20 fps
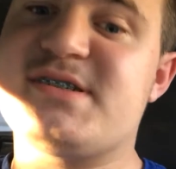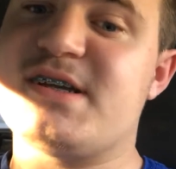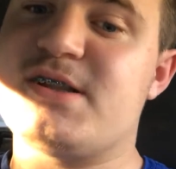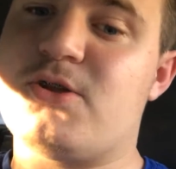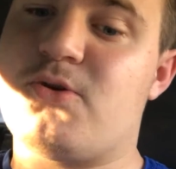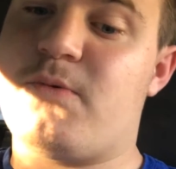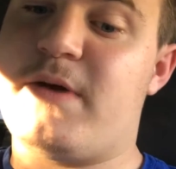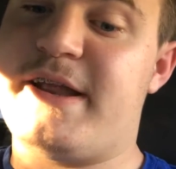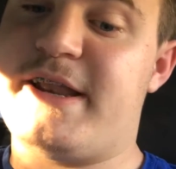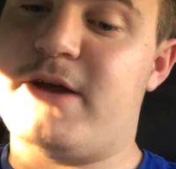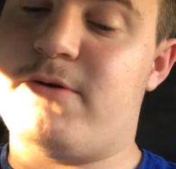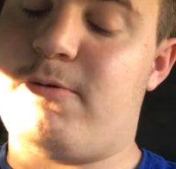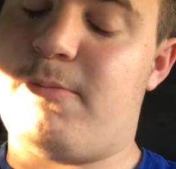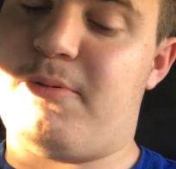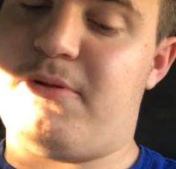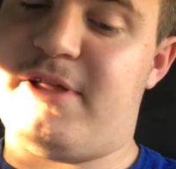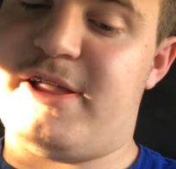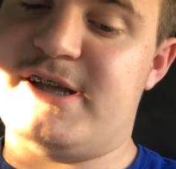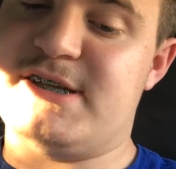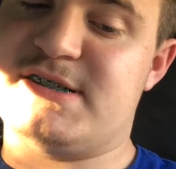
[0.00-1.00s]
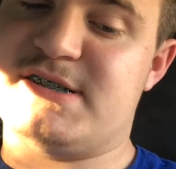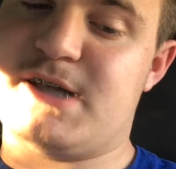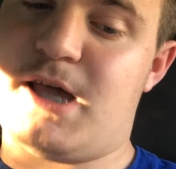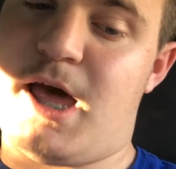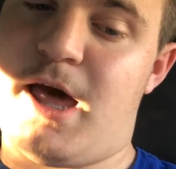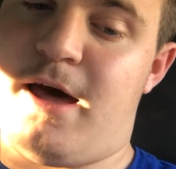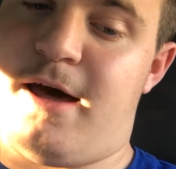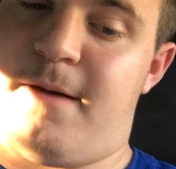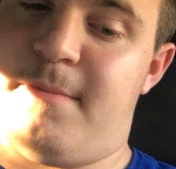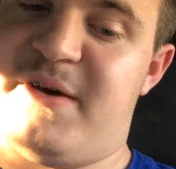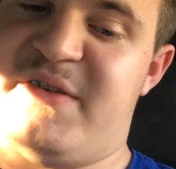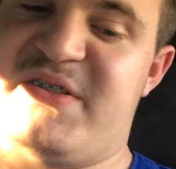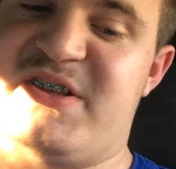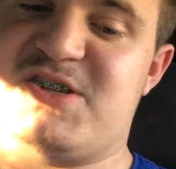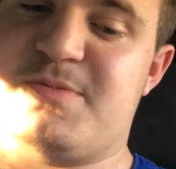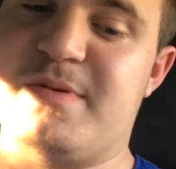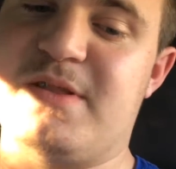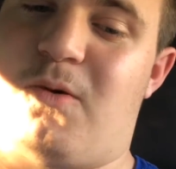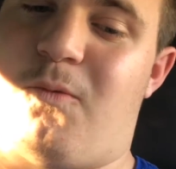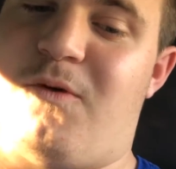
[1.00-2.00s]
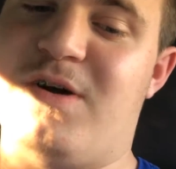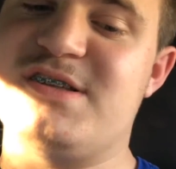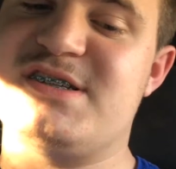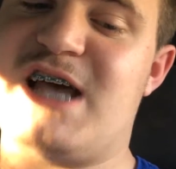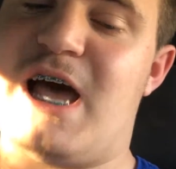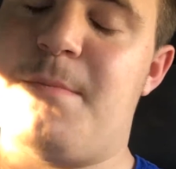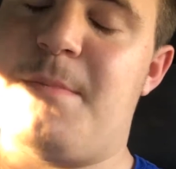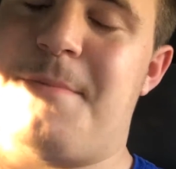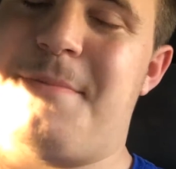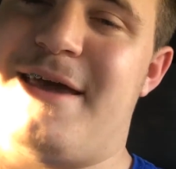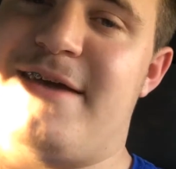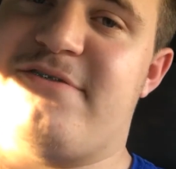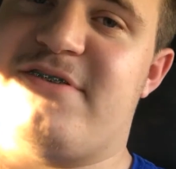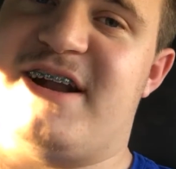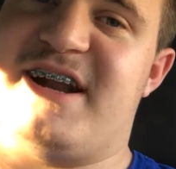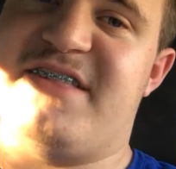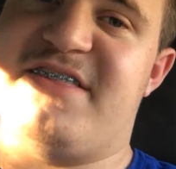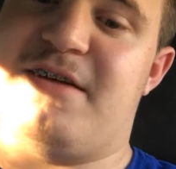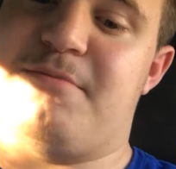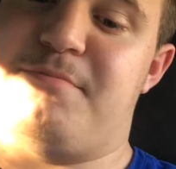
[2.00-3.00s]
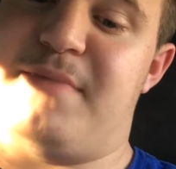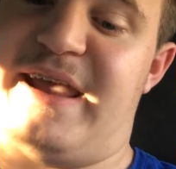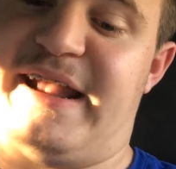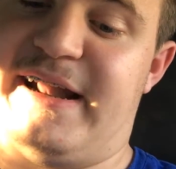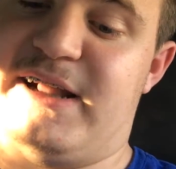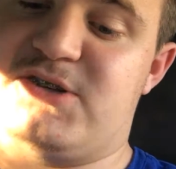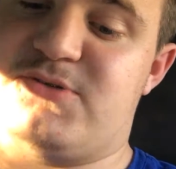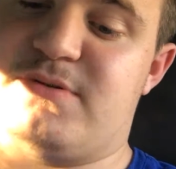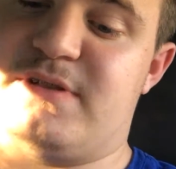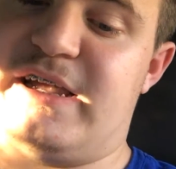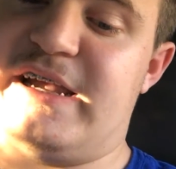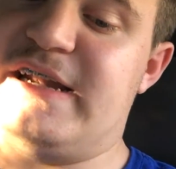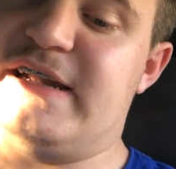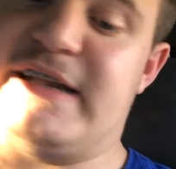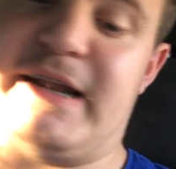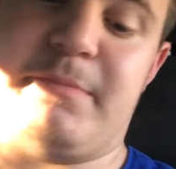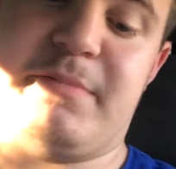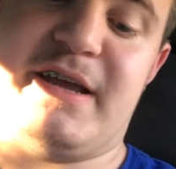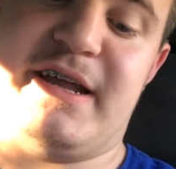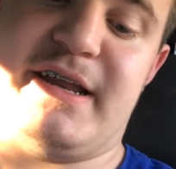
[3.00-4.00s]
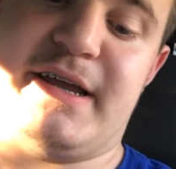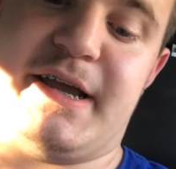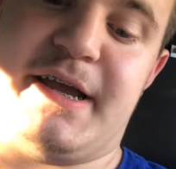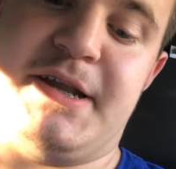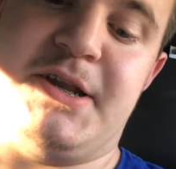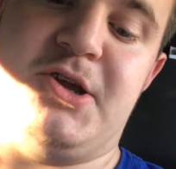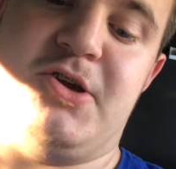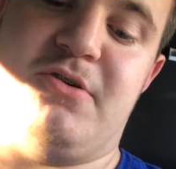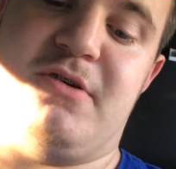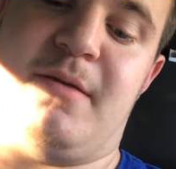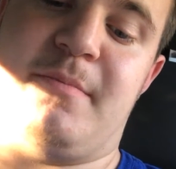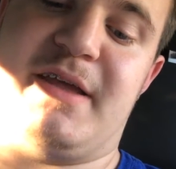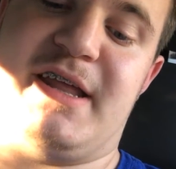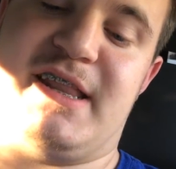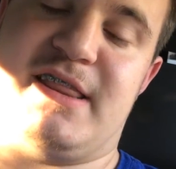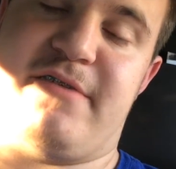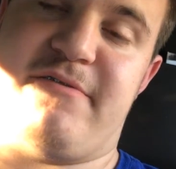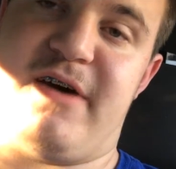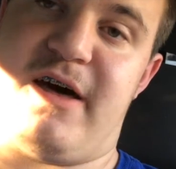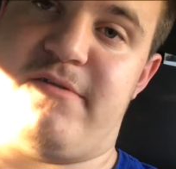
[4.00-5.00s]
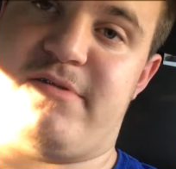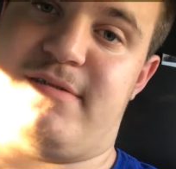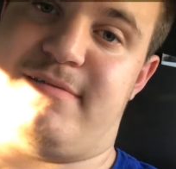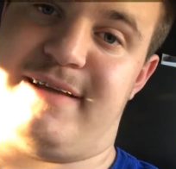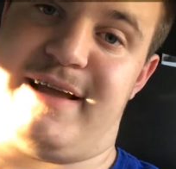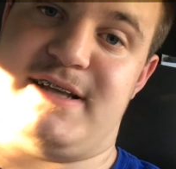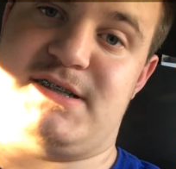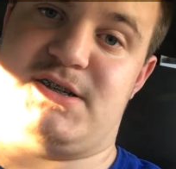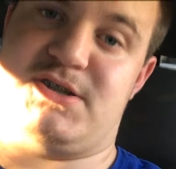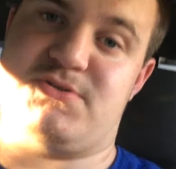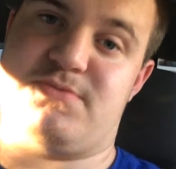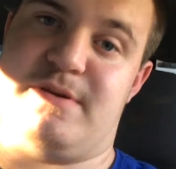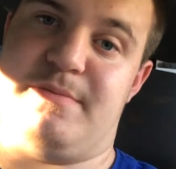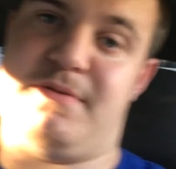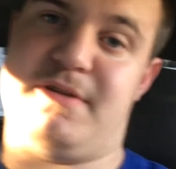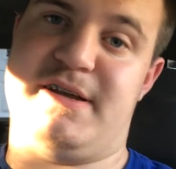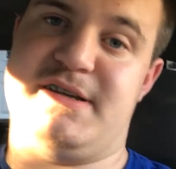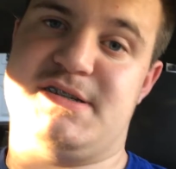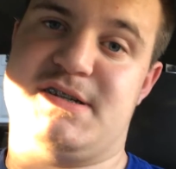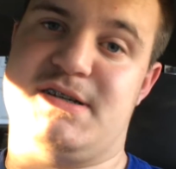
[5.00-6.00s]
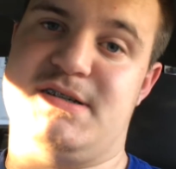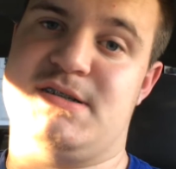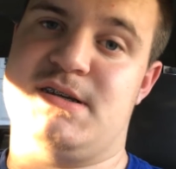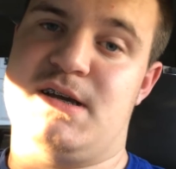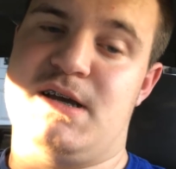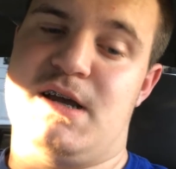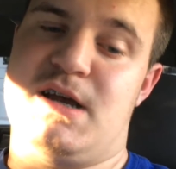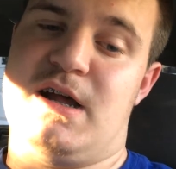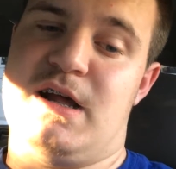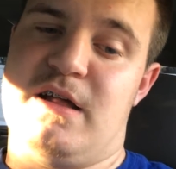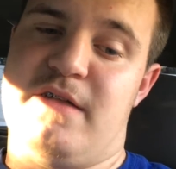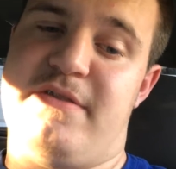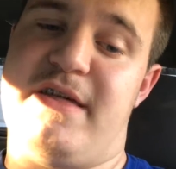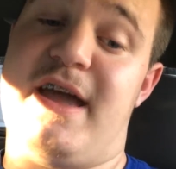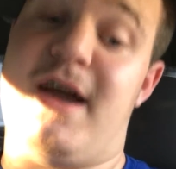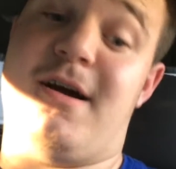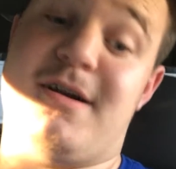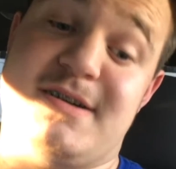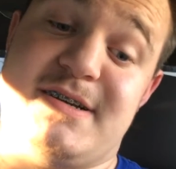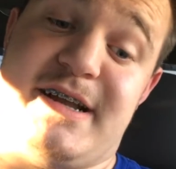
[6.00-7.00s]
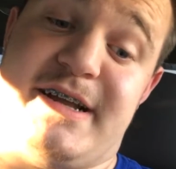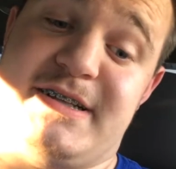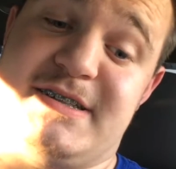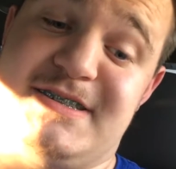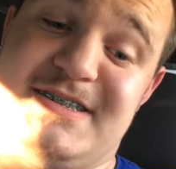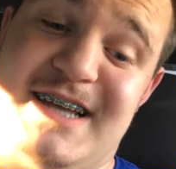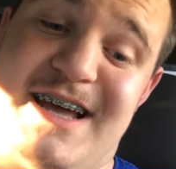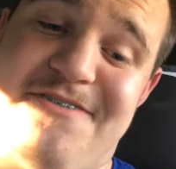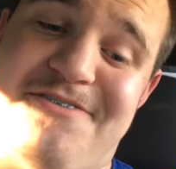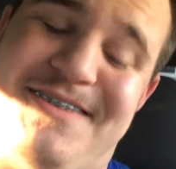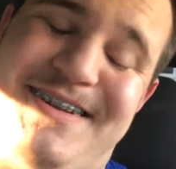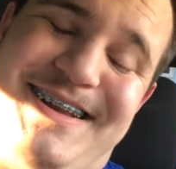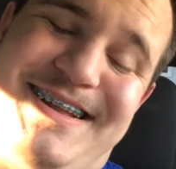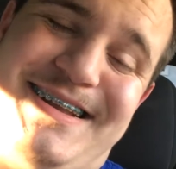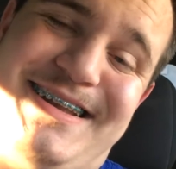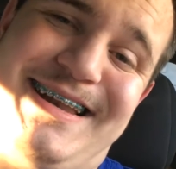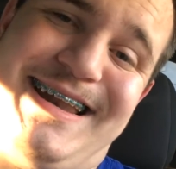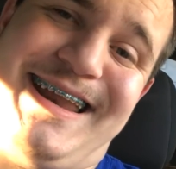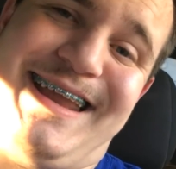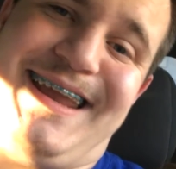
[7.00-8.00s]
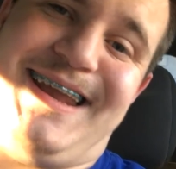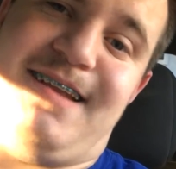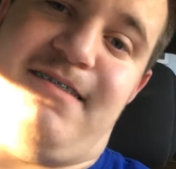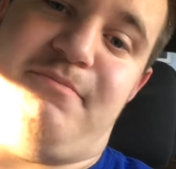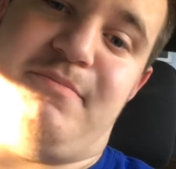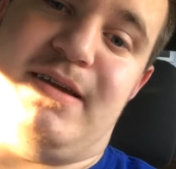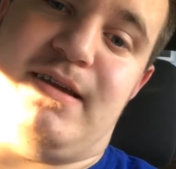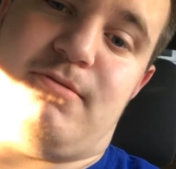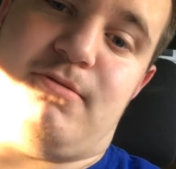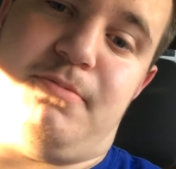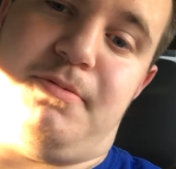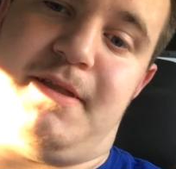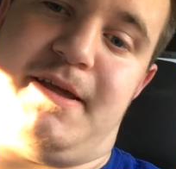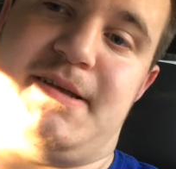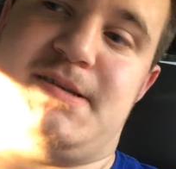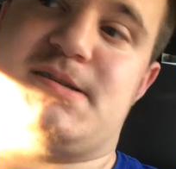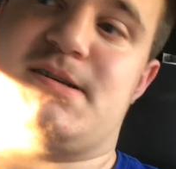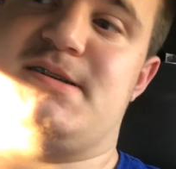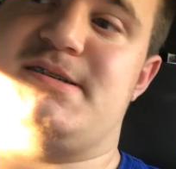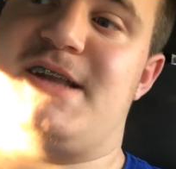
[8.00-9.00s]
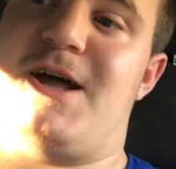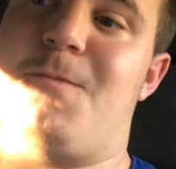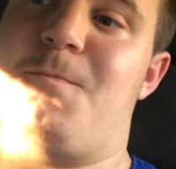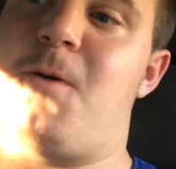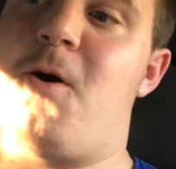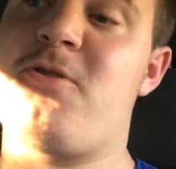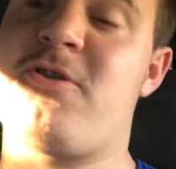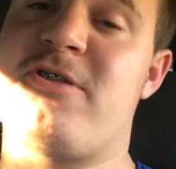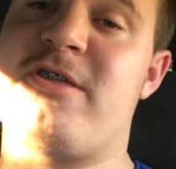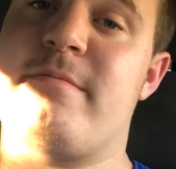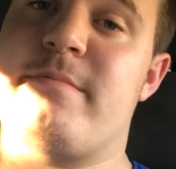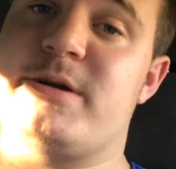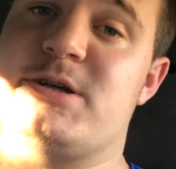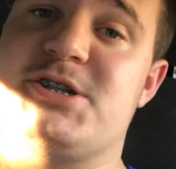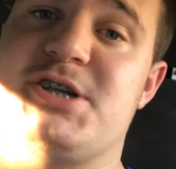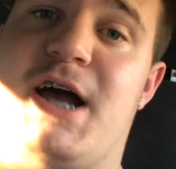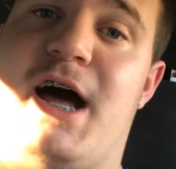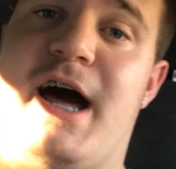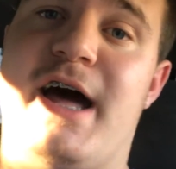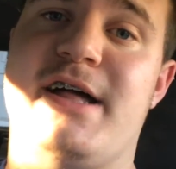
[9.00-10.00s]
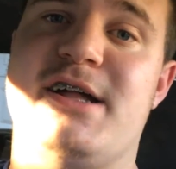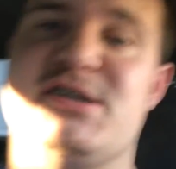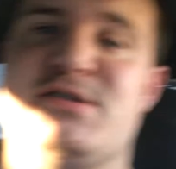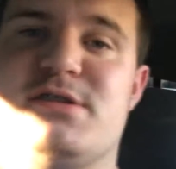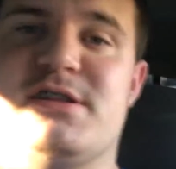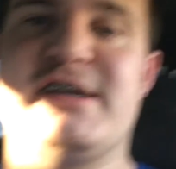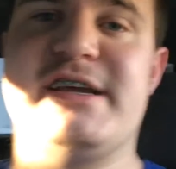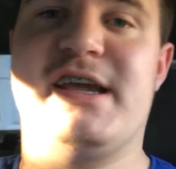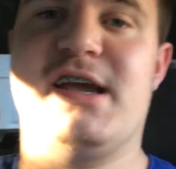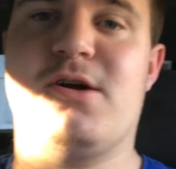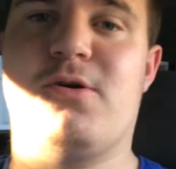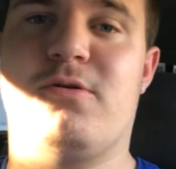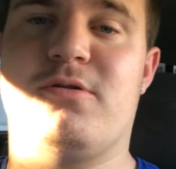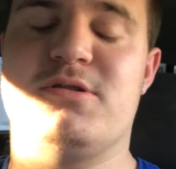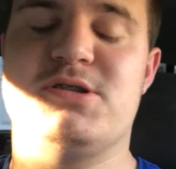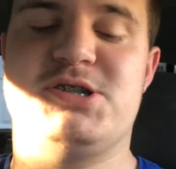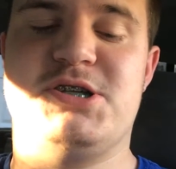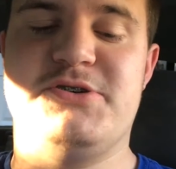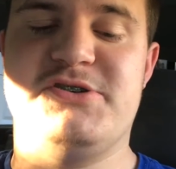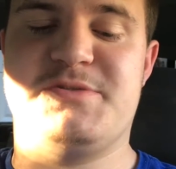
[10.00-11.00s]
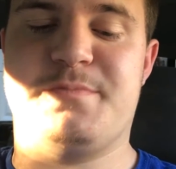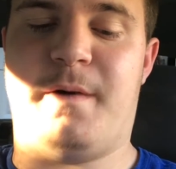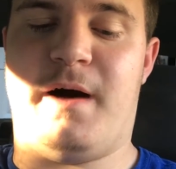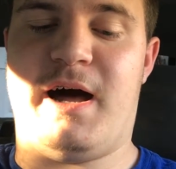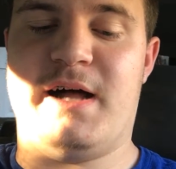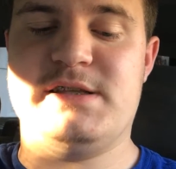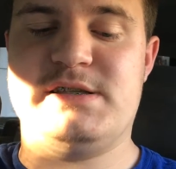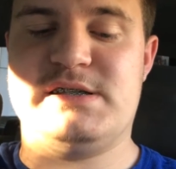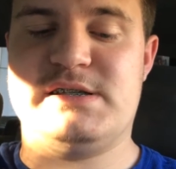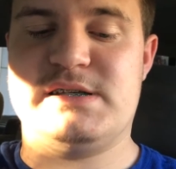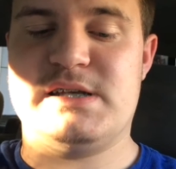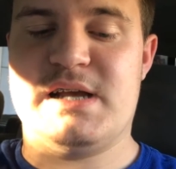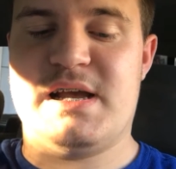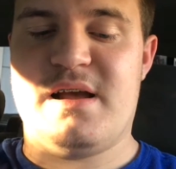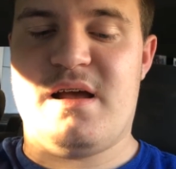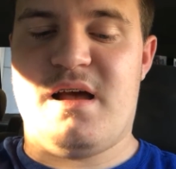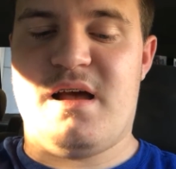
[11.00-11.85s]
is getting the radio replaced, and this will be the one time I pay for anything maintenance related. I'm getting the valve cover gaskets replaced, because they are in definite need of being replaced, because now both of them are shot. It's leaking oil in 2 spots.